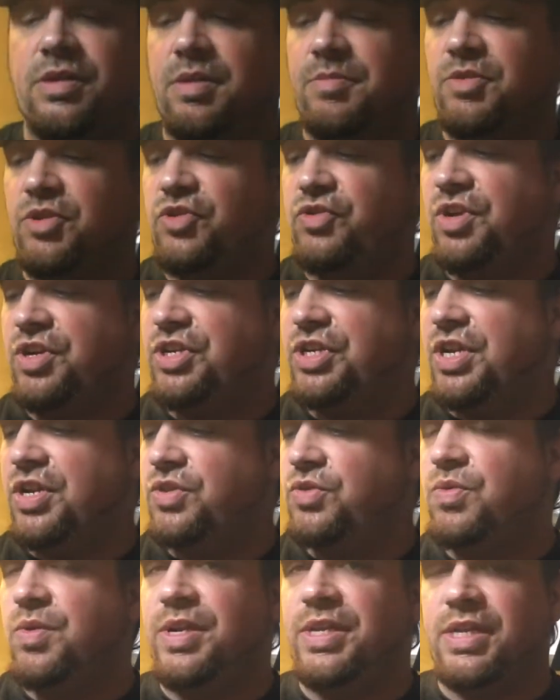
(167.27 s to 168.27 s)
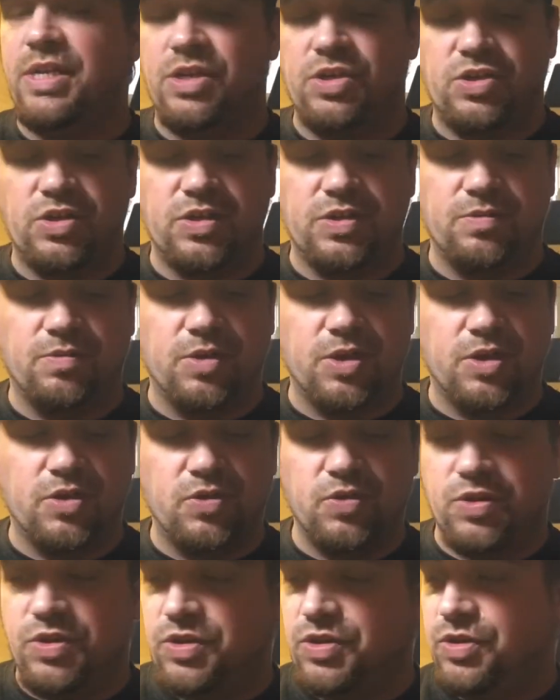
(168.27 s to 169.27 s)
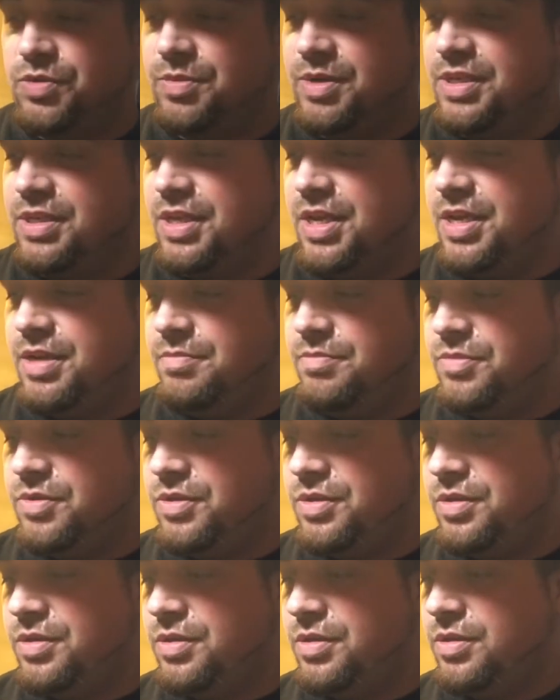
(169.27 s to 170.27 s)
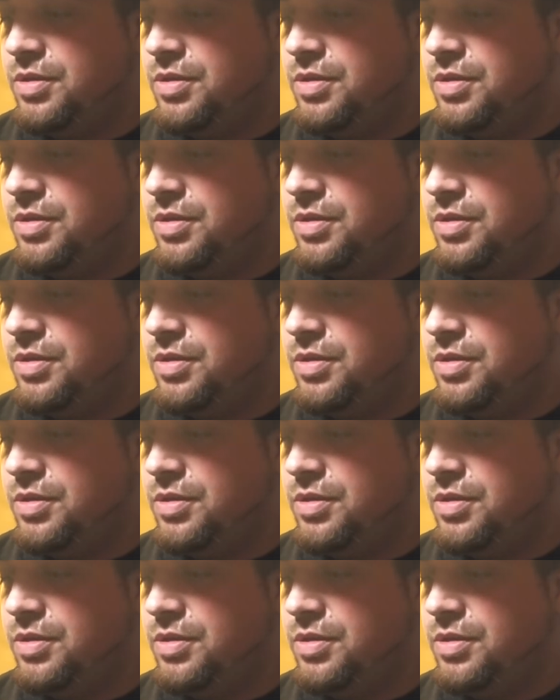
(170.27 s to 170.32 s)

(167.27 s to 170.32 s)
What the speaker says: I'm going to stretch it out 20 inches. We're going to do this 3 times.